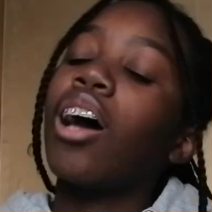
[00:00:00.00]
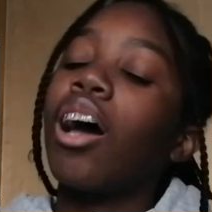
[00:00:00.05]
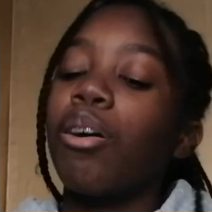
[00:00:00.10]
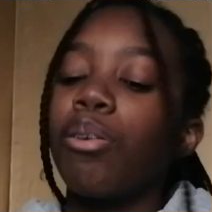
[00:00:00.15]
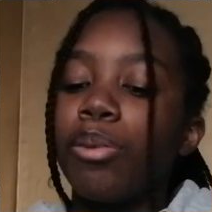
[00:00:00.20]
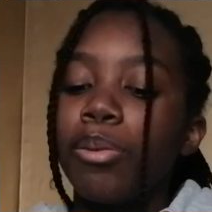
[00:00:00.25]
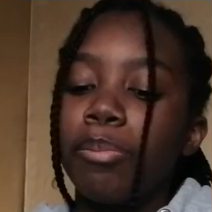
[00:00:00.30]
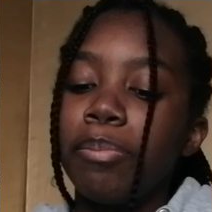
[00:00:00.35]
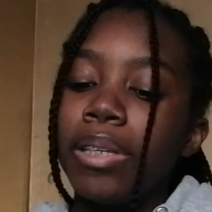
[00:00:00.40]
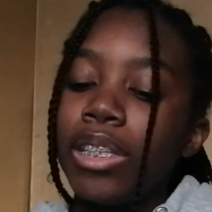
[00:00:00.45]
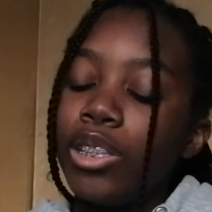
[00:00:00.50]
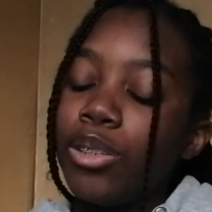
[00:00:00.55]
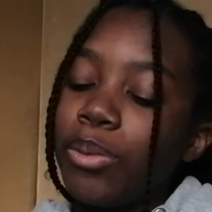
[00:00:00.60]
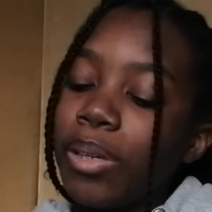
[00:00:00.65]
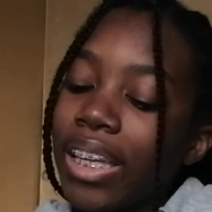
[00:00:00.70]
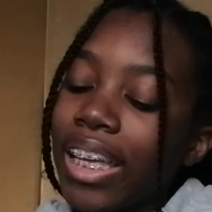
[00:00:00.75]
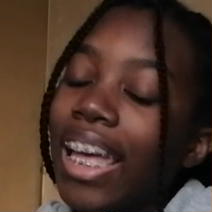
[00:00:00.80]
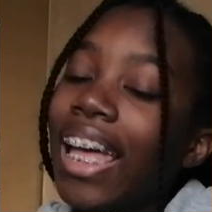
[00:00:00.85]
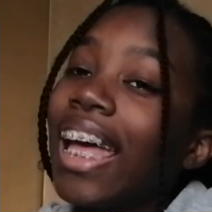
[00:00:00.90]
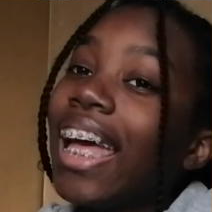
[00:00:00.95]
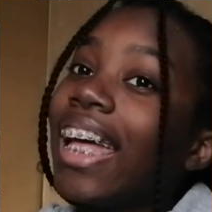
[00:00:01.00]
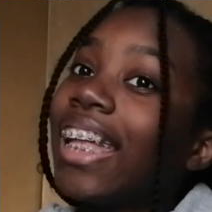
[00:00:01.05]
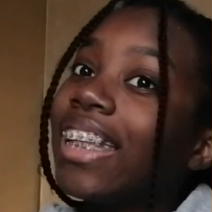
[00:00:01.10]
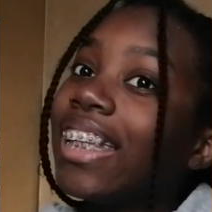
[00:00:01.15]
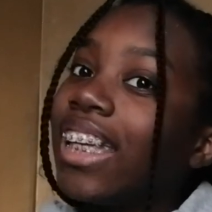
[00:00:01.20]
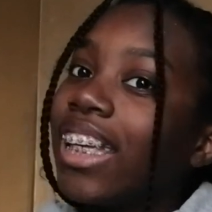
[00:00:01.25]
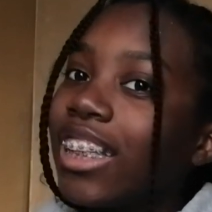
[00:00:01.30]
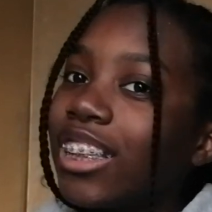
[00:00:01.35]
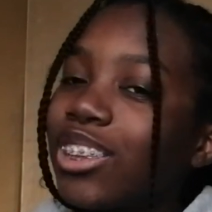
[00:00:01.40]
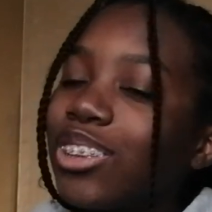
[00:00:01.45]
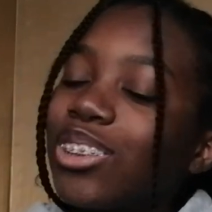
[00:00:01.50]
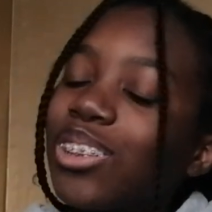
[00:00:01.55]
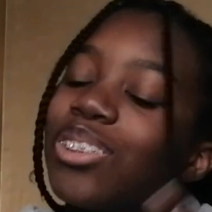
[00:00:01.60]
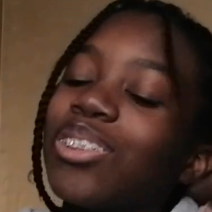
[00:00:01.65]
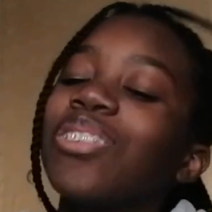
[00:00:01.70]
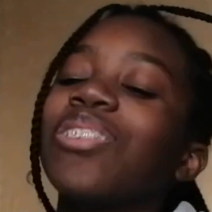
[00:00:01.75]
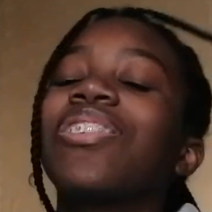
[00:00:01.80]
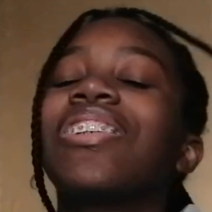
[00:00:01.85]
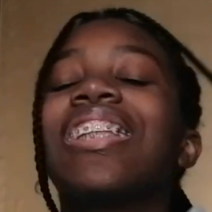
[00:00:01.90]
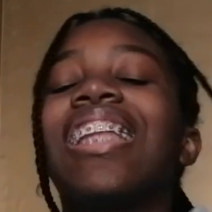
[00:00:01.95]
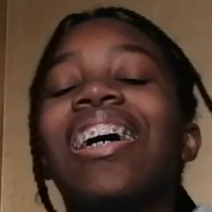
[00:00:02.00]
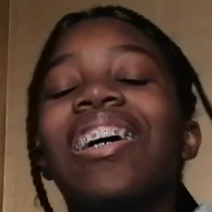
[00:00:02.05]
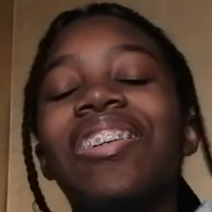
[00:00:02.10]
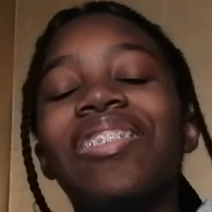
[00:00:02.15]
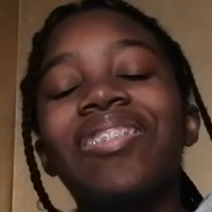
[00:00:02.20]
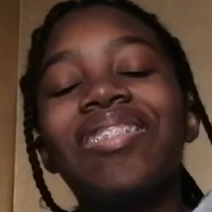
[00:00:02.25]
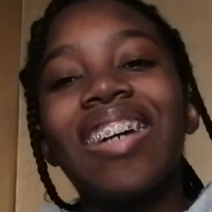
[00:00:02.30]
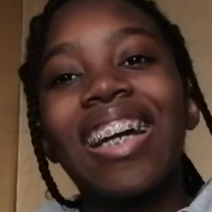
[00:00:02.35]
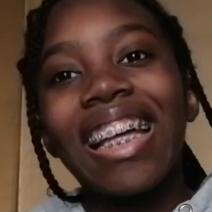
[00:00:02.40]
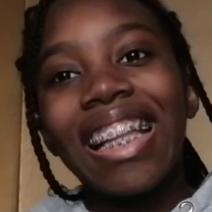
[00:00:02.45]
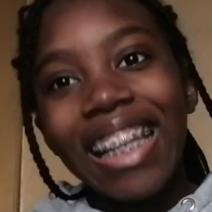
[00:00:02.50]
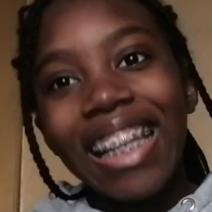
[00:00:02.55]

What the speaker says: I will be doing the intro without my